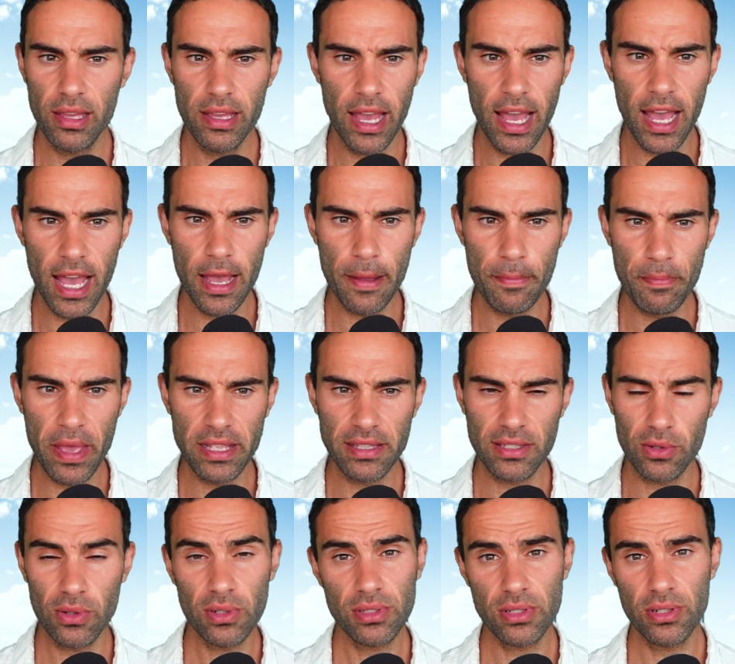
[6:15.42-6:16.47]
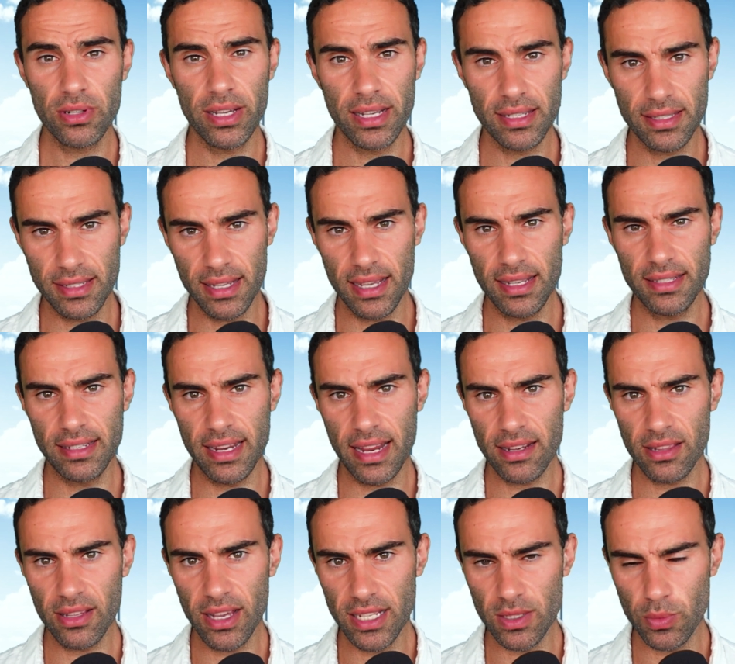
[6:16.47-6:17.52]
and to also assess and
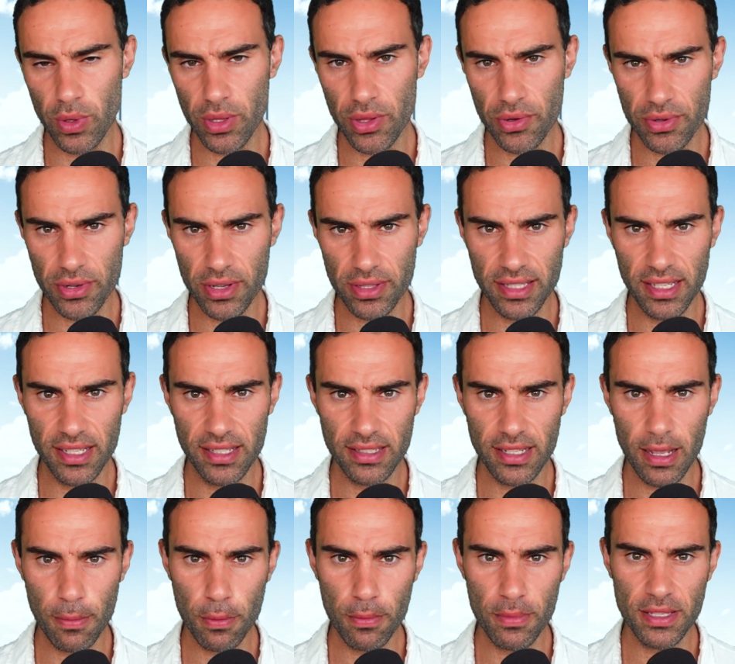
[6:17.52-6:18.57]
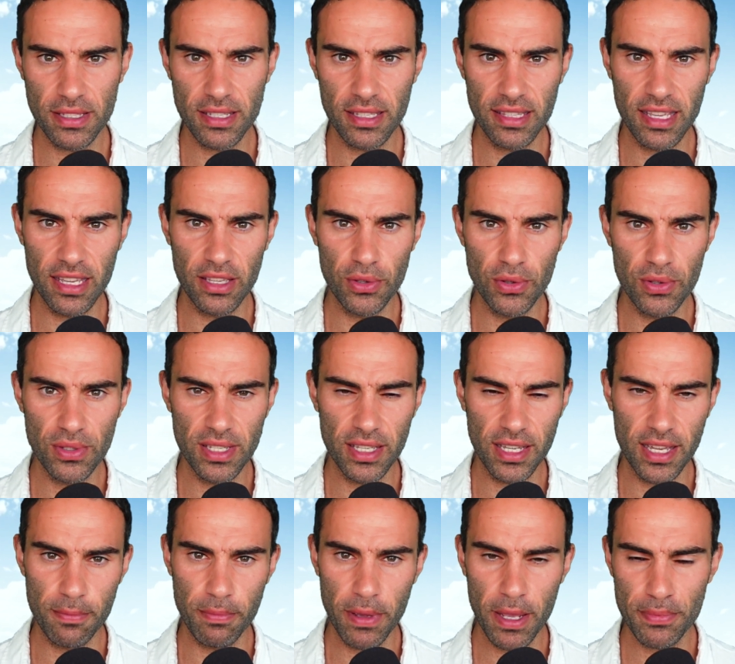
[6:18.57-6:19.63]
analyze whether or not the supplements that they're
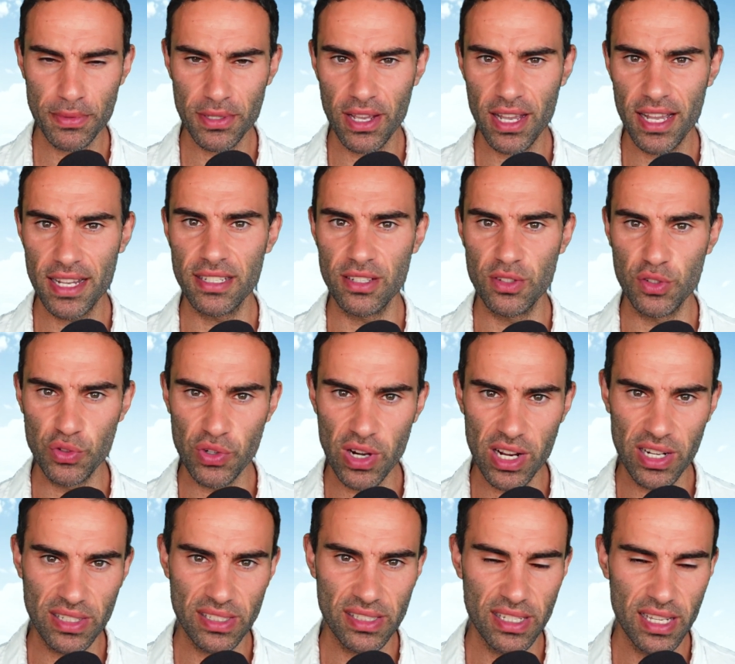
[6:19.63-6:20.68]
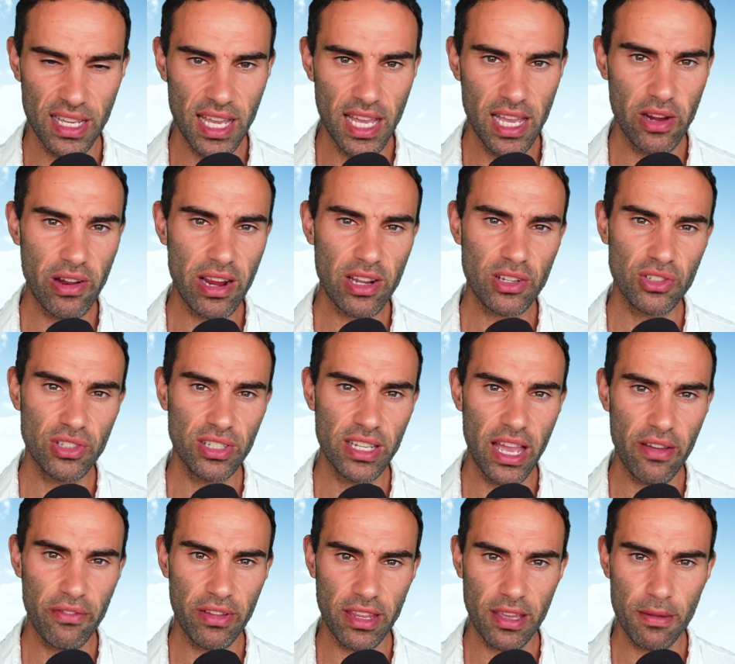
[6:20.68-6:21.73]
using and peptides and drugs are actually
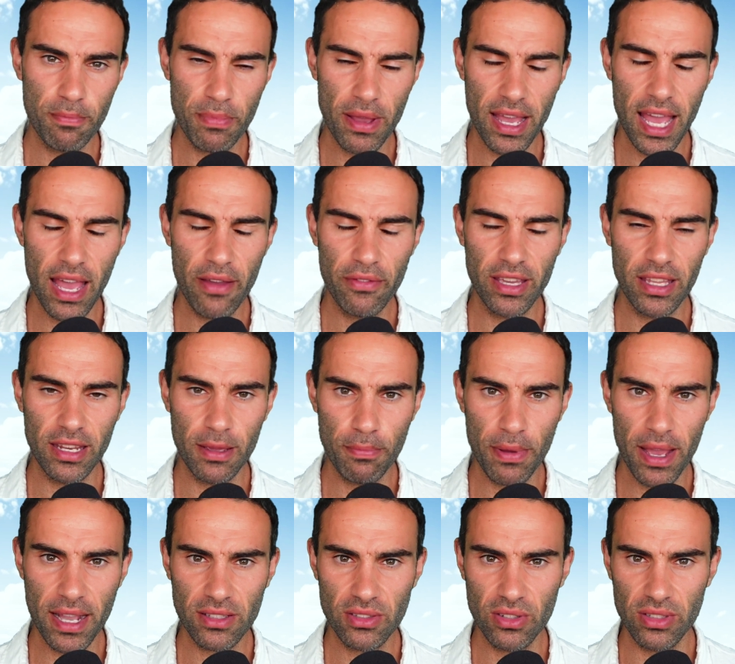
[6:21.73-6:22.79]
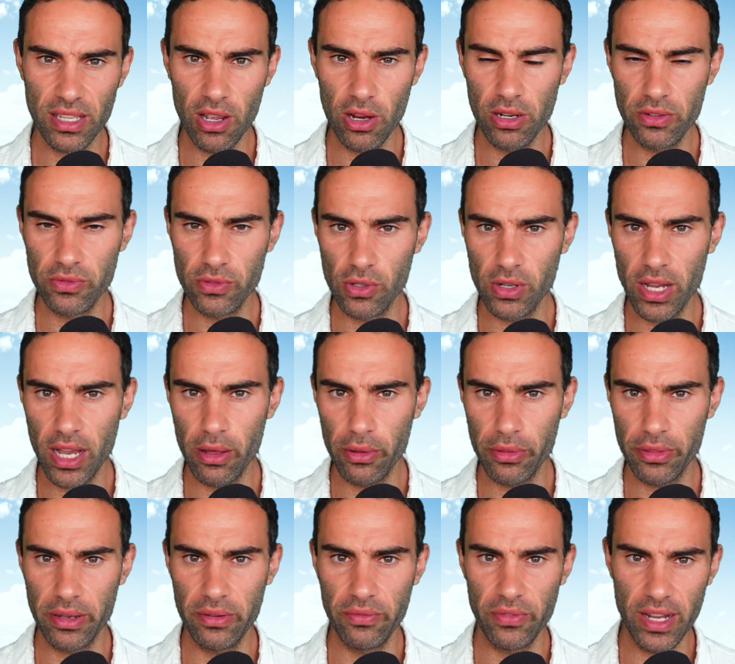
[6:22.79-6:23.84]
having an impact on their overall
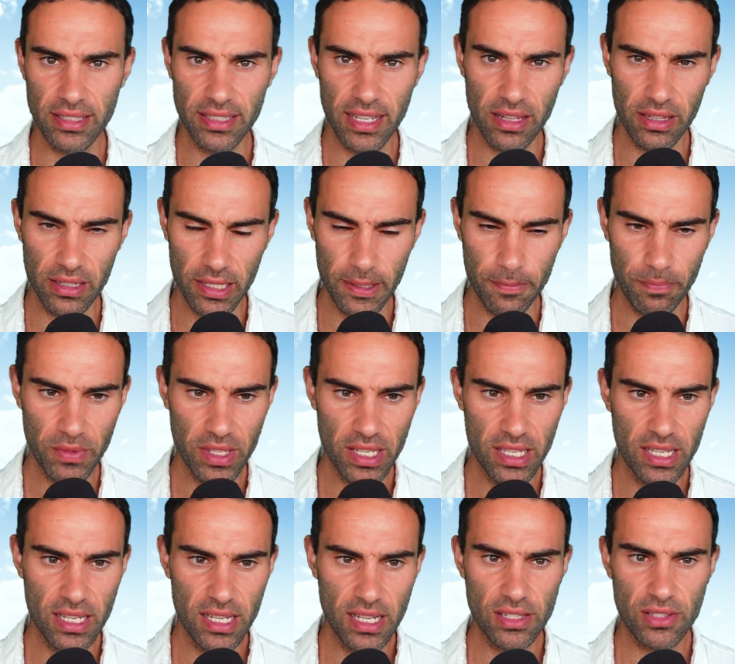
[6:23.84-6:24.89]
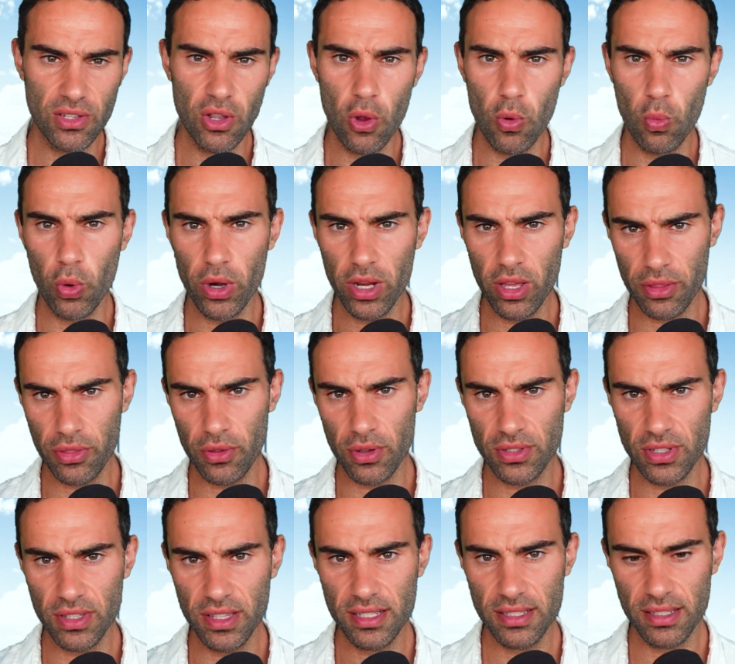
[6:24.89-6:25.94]
health and vitality. So what are your
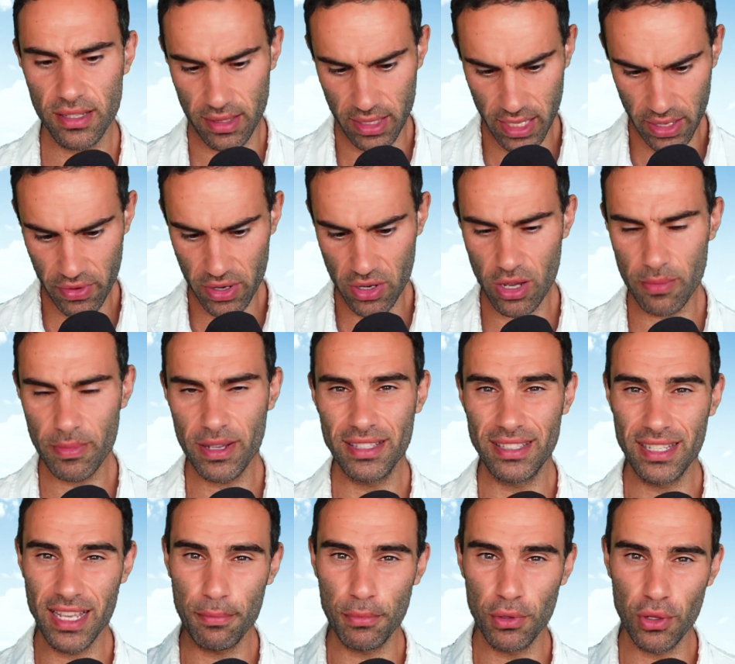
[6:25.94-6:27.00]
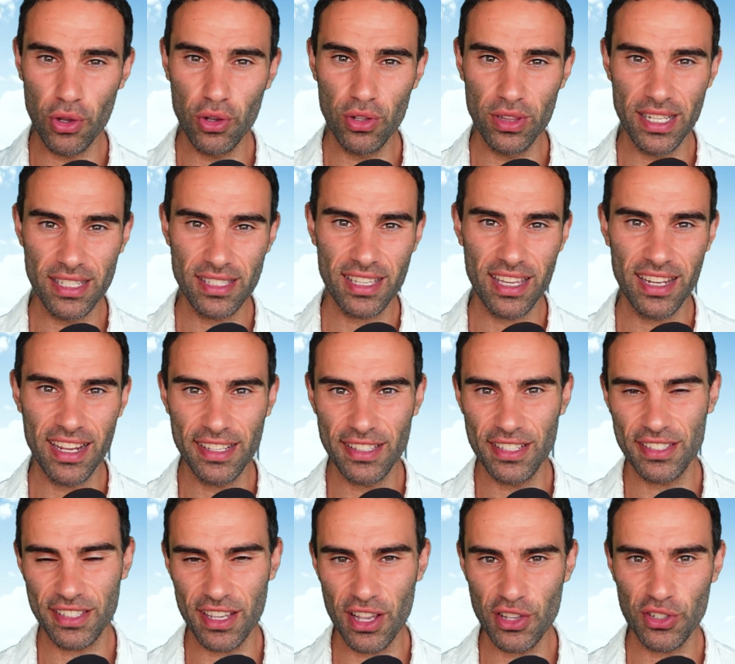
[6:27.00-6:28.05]
thoughts on this? Leave a comment down below. Let's get a
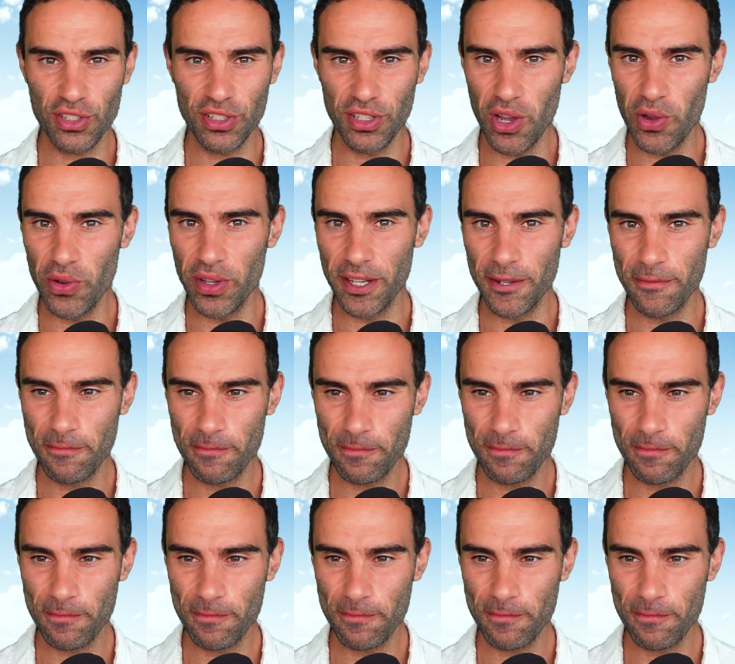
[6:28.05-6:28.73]
discussion going.